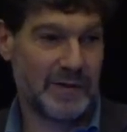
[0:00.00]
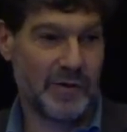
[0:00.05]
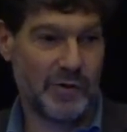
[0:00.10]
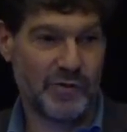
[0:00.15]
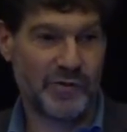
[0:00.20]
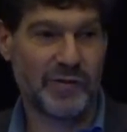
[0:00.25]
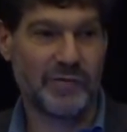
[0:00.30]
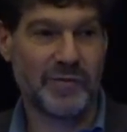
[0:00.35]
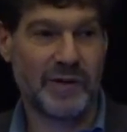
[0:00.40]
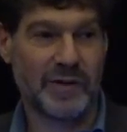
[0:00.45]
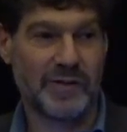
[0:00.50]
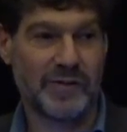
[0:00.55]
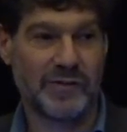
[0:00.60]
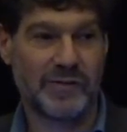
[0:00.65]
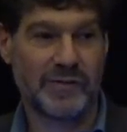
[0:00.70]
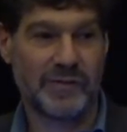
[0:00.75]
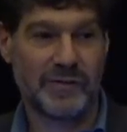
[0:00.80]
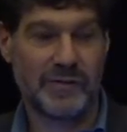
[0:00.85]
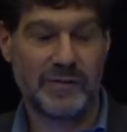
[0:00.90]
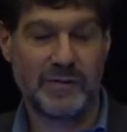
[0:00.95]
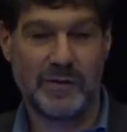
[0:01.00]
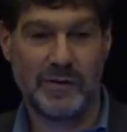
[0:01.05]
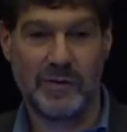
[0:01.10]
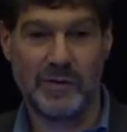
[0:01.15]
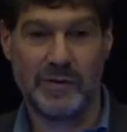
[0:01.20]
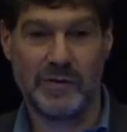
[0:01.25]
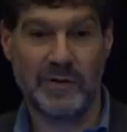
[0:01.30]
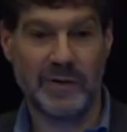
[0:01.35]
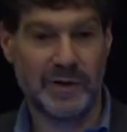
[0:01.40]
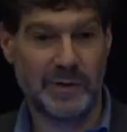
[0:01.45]
Those of us
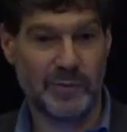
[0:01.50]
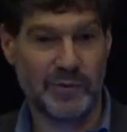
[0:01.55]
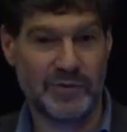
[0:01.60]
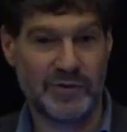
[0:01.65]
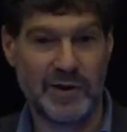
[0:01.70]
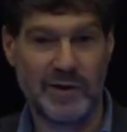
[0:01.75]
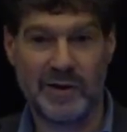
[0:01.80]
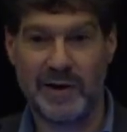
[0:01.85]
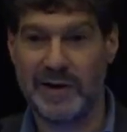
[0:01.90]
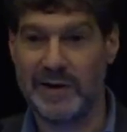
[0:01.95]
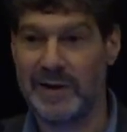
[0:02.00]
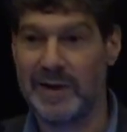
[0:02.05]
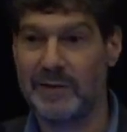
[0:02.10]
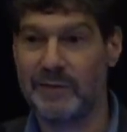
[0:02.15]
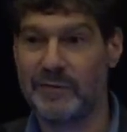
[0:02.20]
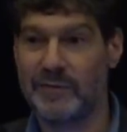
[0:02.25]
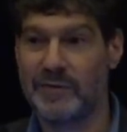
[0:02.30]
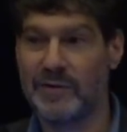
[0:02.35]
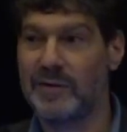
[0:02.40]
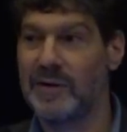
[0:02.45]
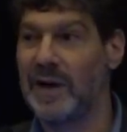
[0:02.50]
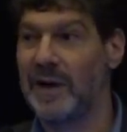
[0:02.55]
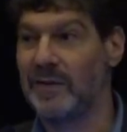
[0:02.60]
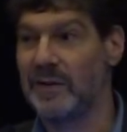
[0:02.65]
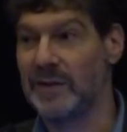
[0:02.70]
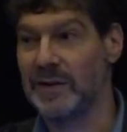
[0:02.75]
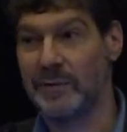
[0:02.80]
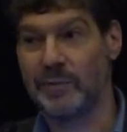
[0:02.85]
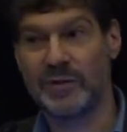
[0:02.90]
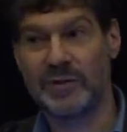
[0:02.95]
on the libertarian left and the
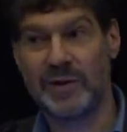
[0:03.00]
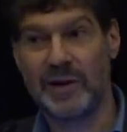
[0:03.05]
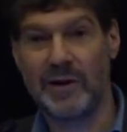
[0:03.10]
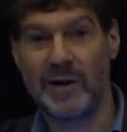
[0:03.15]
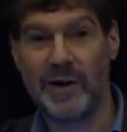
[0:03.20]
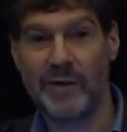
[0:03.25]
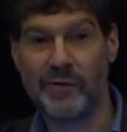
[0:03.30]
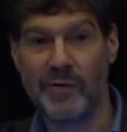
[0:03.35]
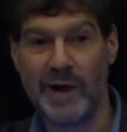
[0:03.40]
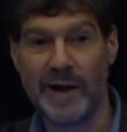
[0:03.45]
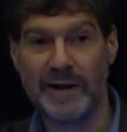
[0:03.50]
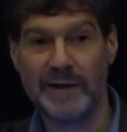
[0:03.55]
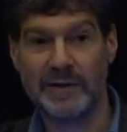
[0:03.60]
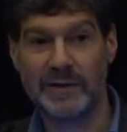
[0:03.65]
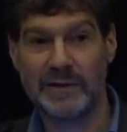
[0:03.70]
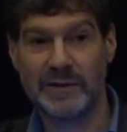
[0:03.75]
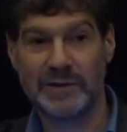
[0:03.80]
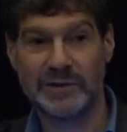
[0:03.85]
libertarian right